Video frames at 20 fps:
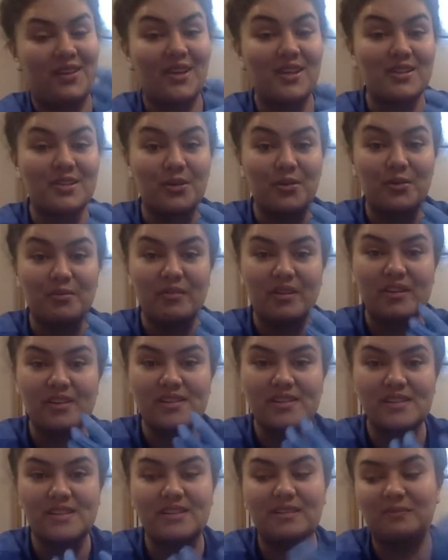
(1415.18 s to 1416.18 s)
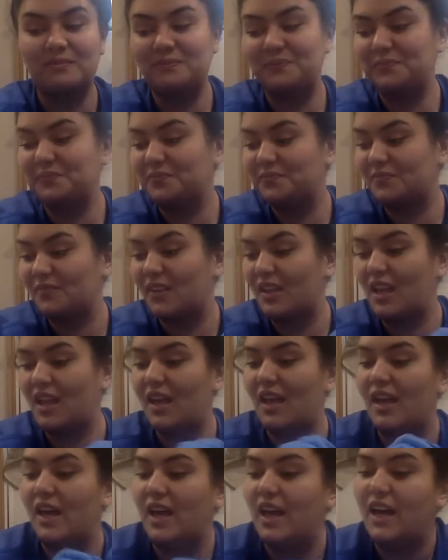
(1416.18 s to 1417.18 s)
So embarrassing.
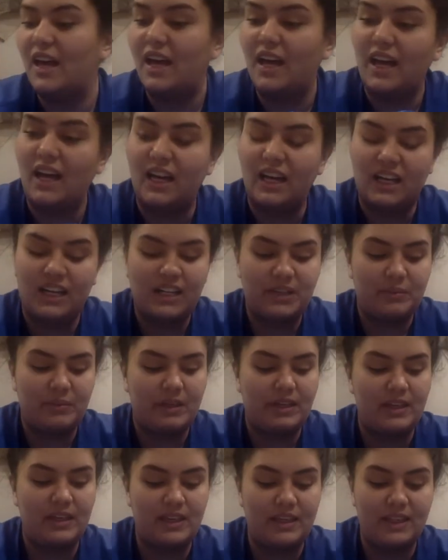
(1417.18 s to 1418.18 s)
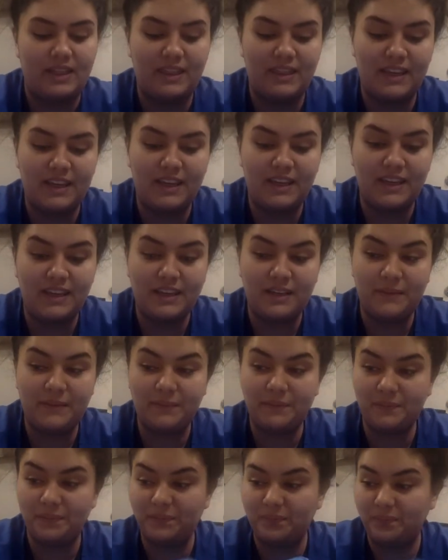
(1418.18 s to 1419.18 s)
And then
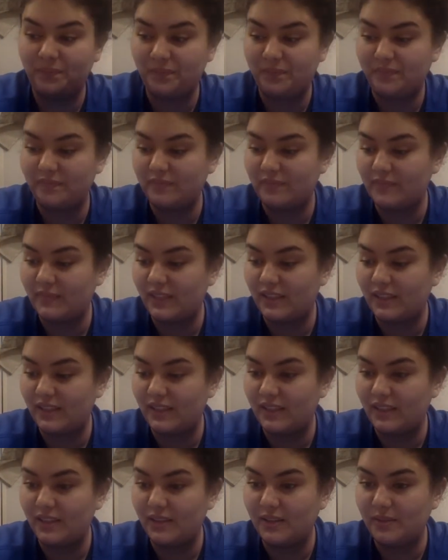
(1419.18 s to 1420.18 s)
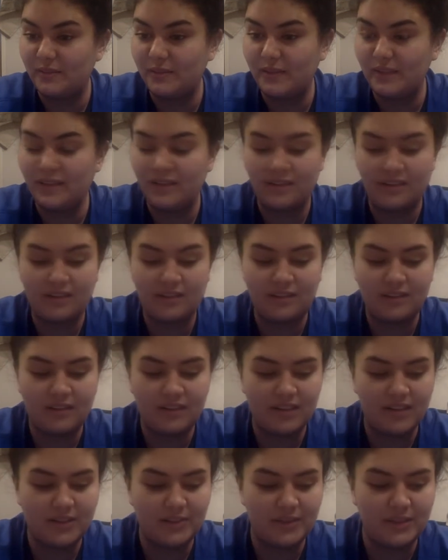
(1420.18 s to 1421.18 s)
we
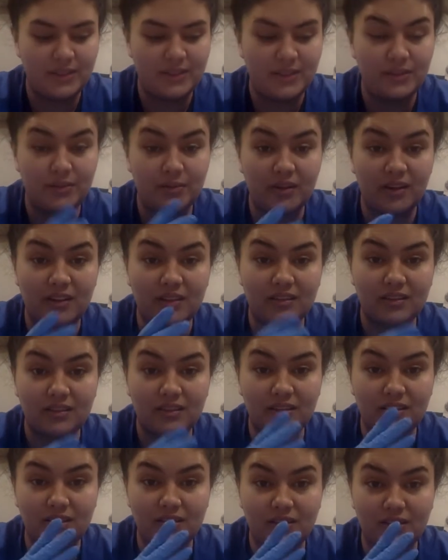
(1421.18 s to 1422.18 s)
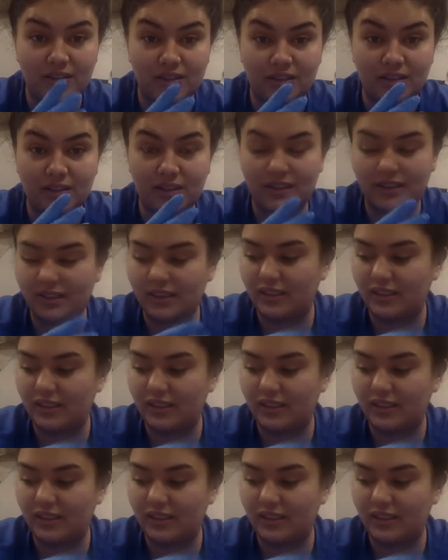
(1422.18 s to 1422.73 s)
are going to do our third